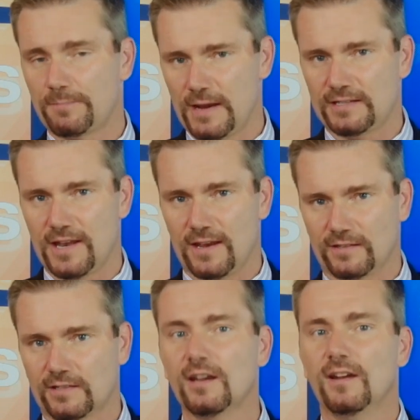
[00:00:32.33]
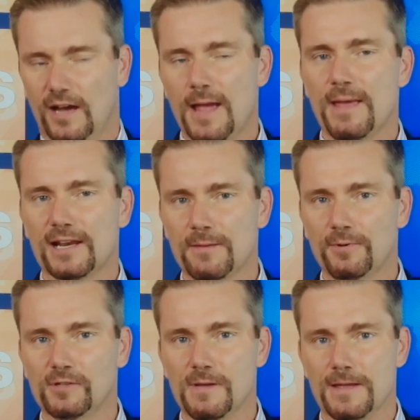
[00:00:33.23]
News Business. I'm
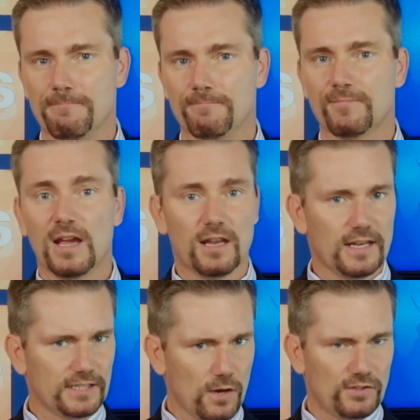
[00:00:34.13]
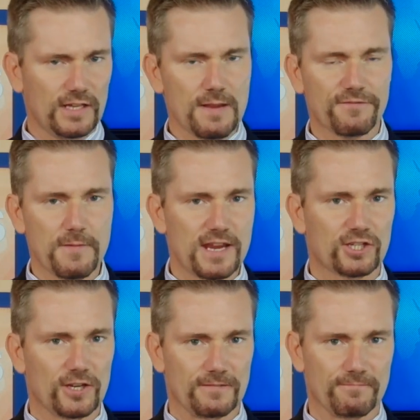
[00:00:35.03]
Elliot Bullman. Let's go to the
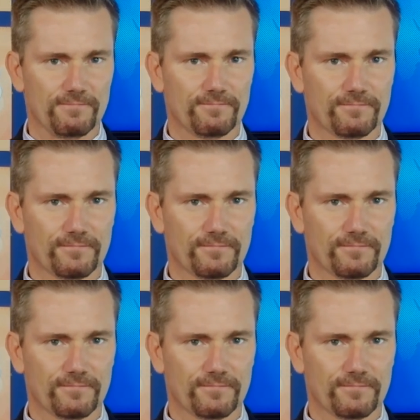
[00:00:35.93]
information.